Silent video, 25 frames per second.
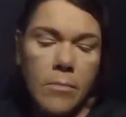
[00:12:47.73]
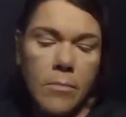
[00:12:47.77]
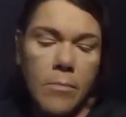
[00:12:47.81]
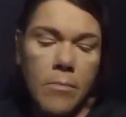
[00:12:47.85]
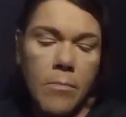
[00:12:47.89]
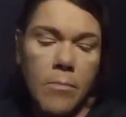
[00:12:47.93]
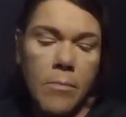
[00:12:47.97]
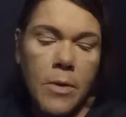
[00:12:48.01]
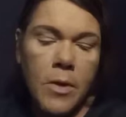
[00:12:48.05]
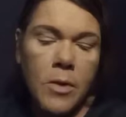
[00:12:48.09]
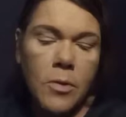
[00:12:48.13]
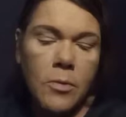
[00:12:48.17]

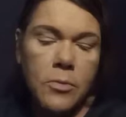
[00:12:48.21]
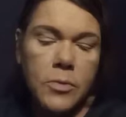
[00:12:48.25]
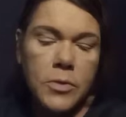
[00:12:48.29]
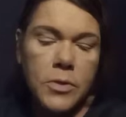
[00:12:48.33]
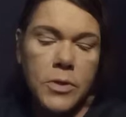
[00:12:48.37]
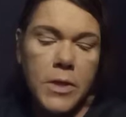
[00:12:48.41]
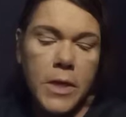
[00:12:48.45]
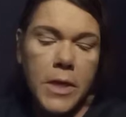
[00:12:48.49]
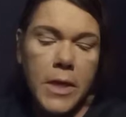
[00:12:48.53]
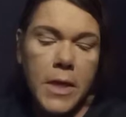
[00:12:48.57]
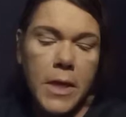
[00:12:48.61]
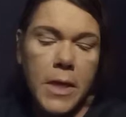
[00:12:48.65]
middle
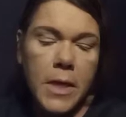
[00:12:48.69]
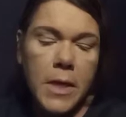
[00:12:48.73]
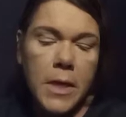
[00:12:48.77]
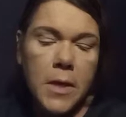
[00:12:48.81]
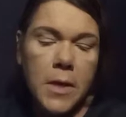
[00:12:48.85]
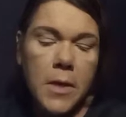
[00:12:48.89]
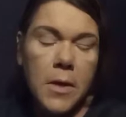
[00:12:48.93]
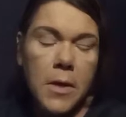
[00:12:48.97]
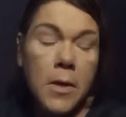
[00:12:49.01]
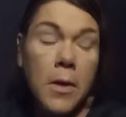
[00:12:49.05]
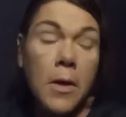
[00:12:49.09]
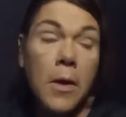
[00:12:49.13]
shade,
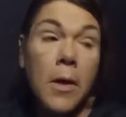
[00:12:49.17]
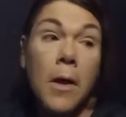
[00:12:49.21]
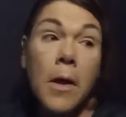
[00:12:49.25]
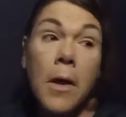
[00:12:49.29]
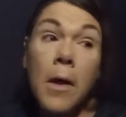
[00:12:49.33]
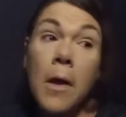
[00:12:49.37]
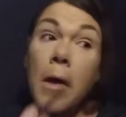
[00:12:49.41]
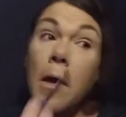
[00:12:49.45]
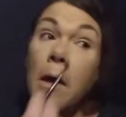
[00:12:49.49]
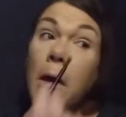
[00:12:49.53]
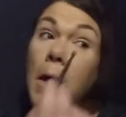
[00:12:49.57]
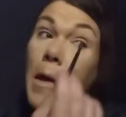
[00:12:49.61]

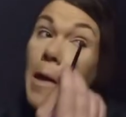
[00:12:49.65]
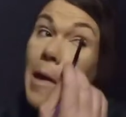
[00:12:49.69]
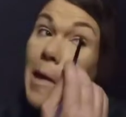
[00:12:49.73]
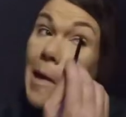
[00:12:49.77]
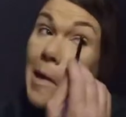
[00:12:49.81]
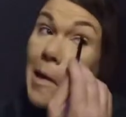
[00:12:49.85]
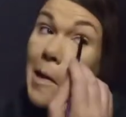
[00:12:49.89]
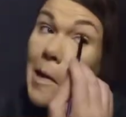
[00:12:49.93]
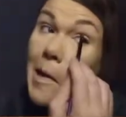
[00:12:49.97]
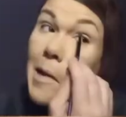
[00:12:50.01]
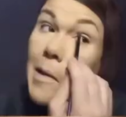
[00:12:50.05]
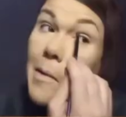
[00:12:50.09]

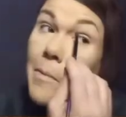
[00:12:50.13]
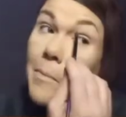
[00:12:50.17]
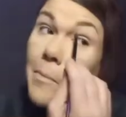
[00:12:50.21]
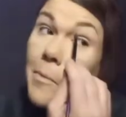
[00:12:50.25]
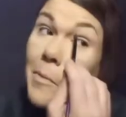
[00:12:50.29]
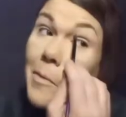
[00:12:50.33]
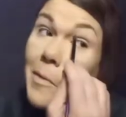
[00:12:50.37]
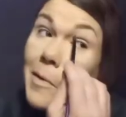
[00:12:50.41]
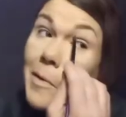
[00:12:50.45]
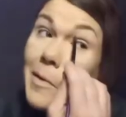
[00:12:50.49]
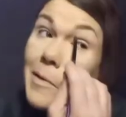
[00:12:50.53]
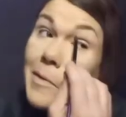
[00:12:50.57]
and I am
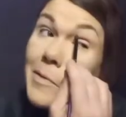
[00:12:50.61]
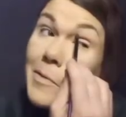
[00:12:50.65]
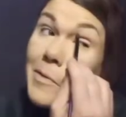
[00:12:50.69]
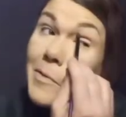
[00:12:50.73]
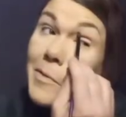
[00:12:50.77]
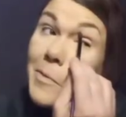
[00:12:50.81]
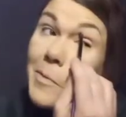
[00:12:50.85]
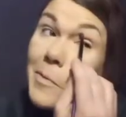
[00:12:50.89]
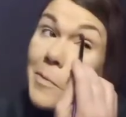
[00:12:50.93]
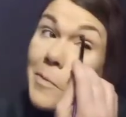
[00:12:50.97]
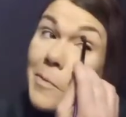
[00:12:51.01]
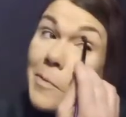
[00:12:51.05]
going
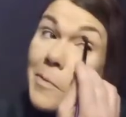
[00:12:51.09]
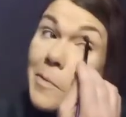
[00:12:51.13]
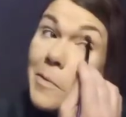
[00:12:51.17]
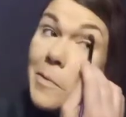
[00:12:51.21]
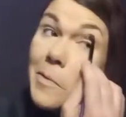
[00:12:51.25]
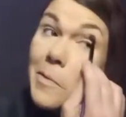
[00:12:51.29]
to